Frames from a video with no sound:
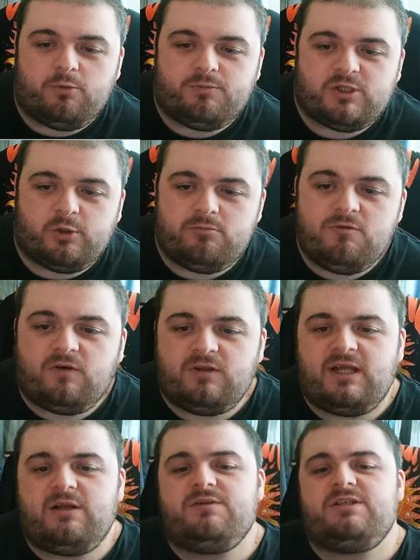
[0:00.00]
So we move on
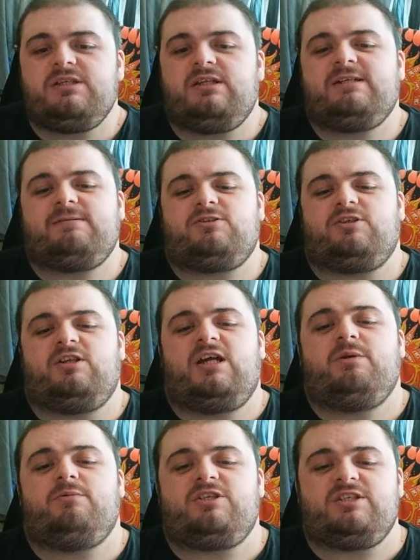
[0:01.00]
now to the next match of the
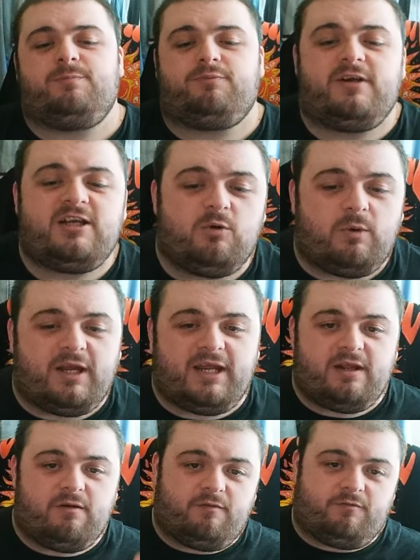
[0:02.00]
night, which is a
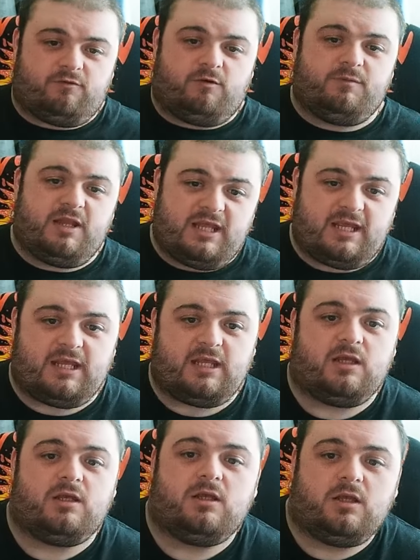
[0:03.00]
breakaway from
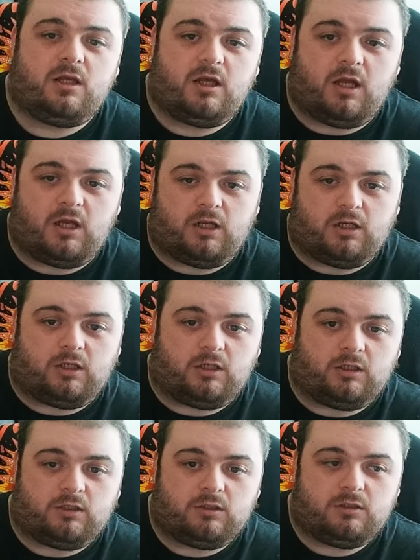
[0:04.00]
the
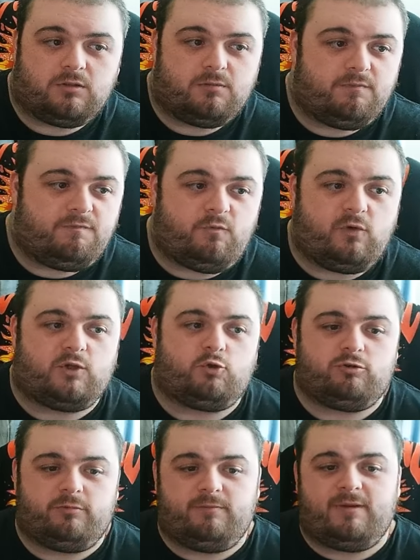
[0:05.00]
Fallout
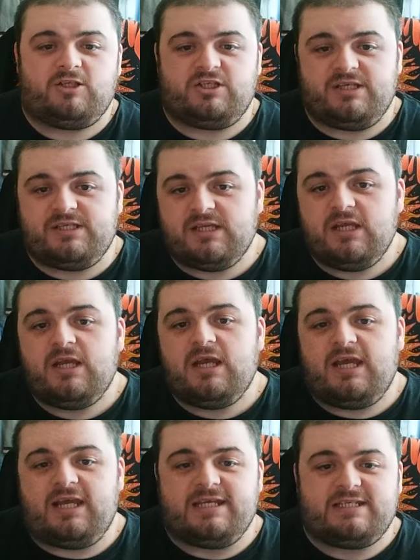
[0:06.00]
Tournament matches.
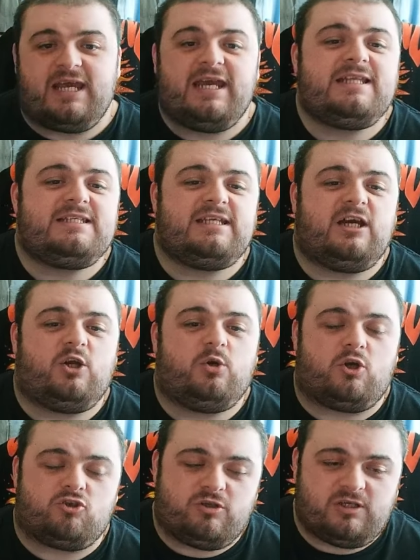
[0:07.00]
It is
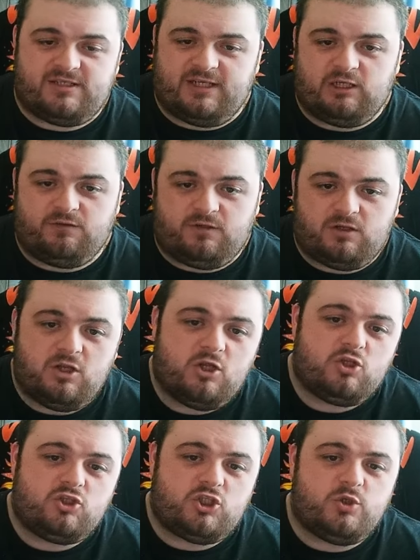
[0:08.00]
ATO, Australian Takeover,
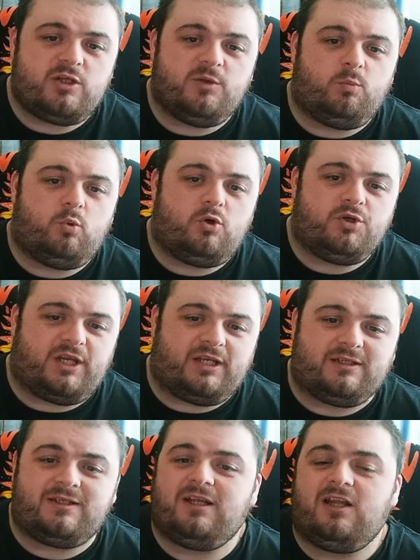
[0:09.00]
Julian Ward
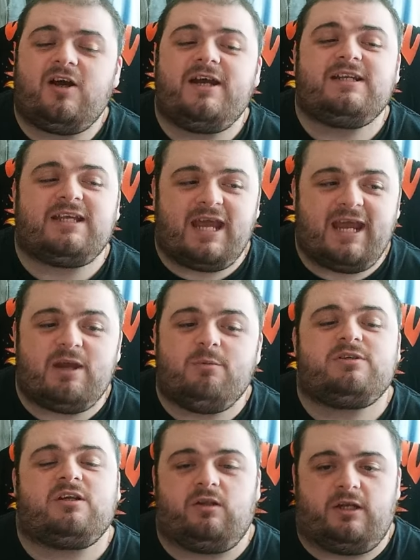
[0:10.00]
and Clyde Kane. It
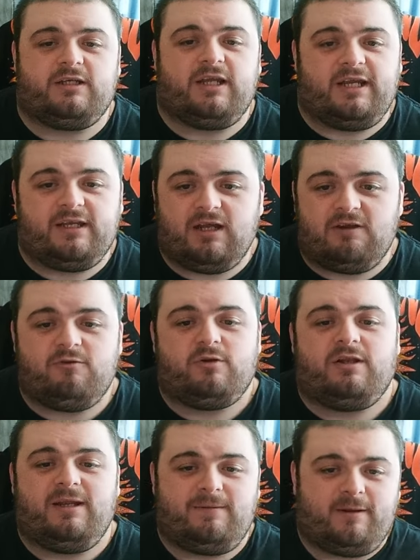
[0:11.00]
was Clyde Kane. I wrote
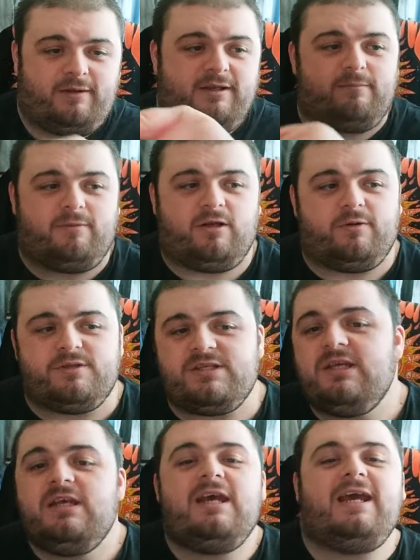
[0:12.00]
the name down here in my notes.
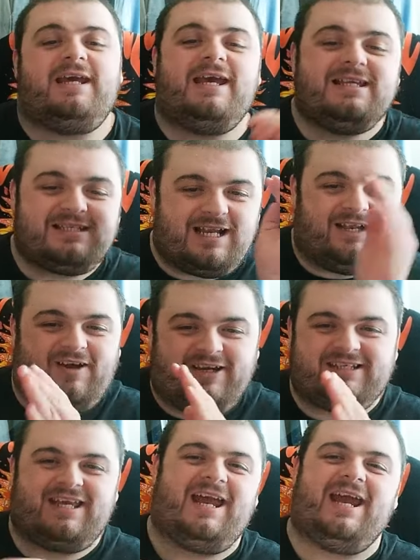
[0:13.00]
It is
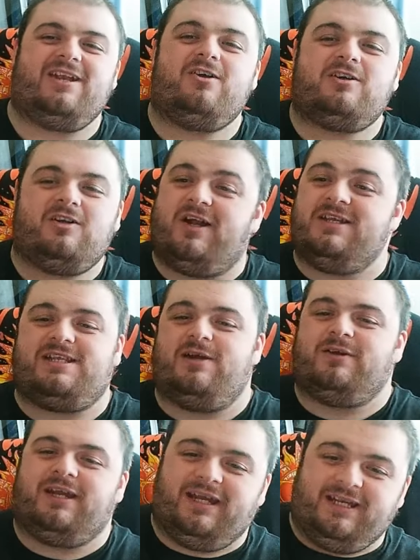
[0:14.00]
Clyde Kane, not
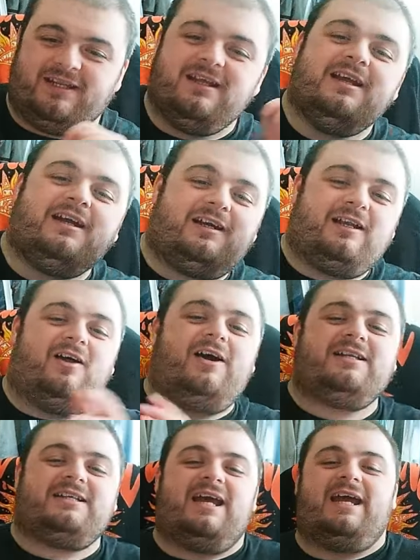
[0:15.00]
Clydesdale Kane.
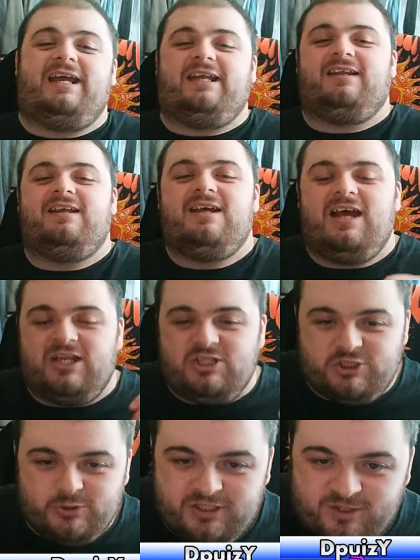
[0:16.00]
Clyde Kane and
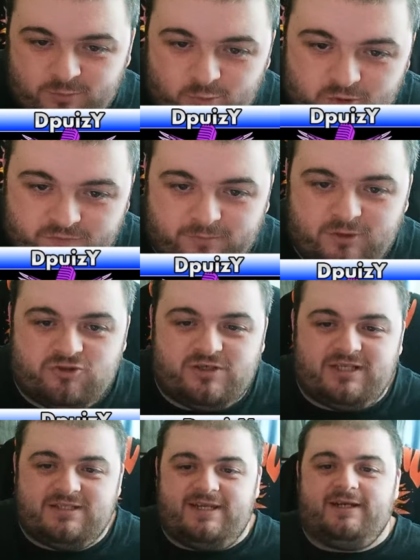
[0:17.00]
Julian Ward from
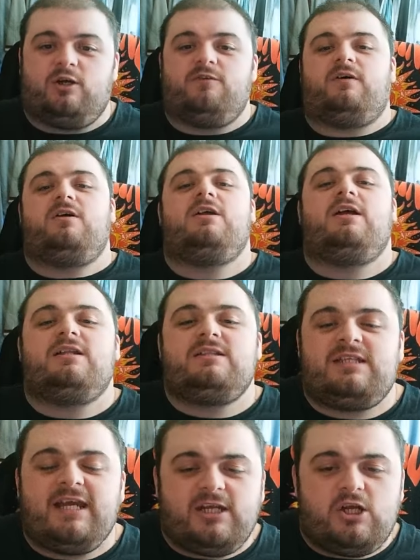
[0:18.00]
Australian Takeover
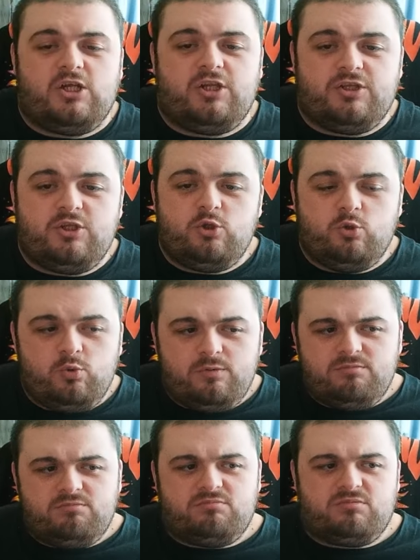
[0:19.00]
taking on the
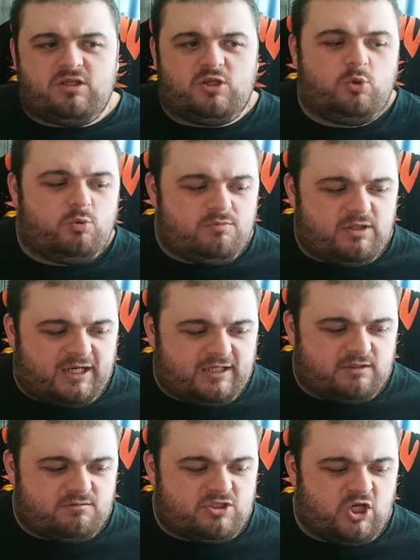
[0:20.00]
new
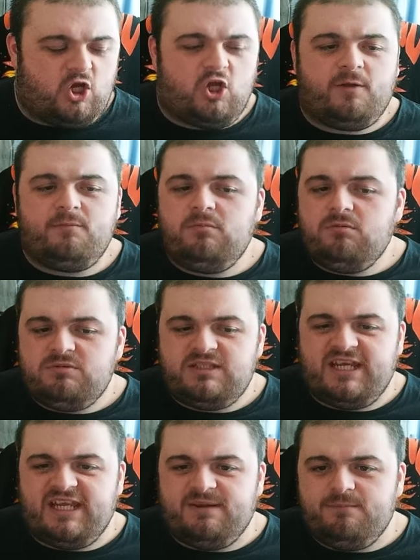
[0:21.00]
like term
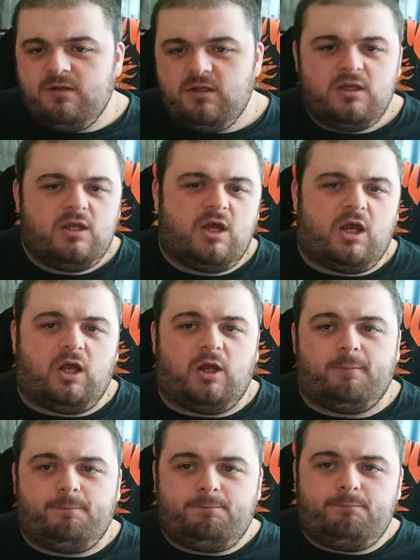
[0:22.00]
team,
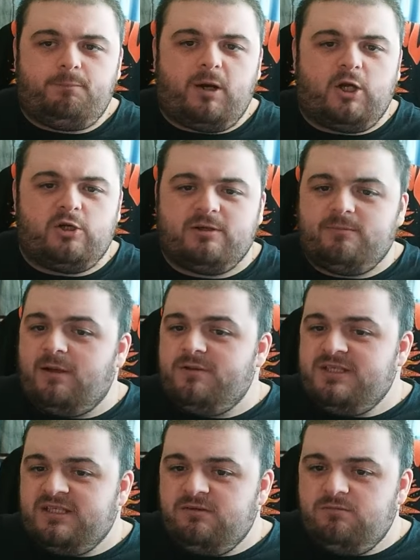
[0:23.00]
Bionic
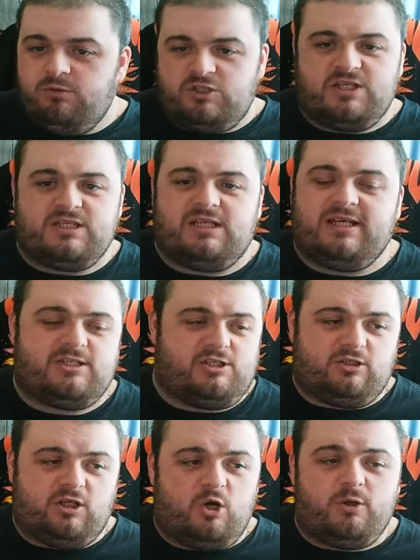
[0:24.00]
Mountain, which is Alexia
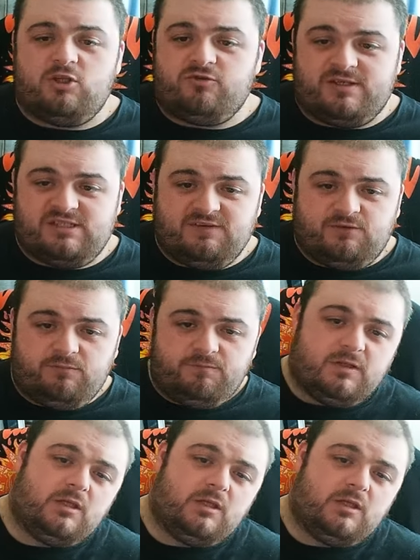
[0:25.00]
Nicole and Trent Seven.